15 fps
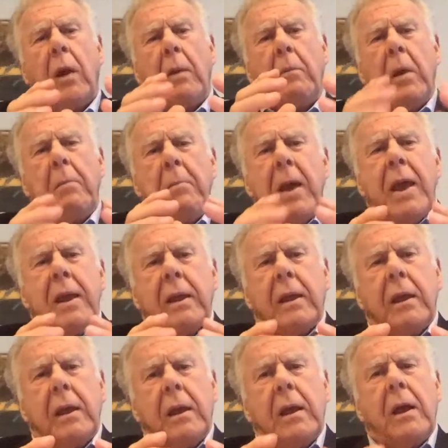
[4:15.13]
we
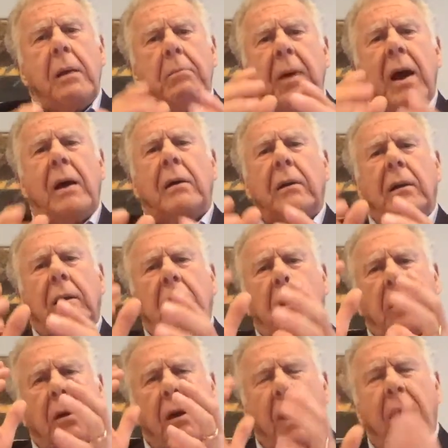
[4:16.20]
make about
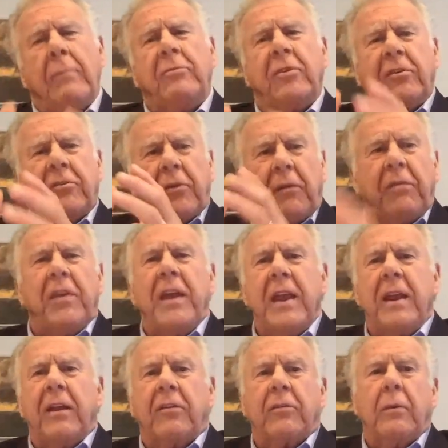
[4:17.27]
our objects or
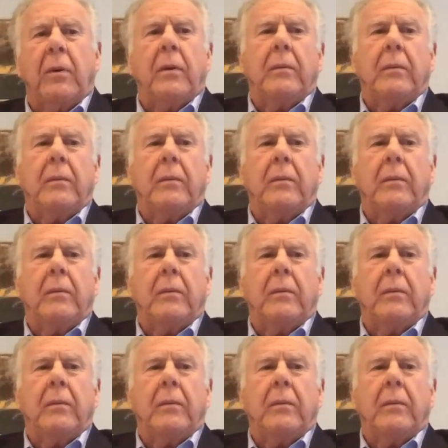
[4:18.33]
things.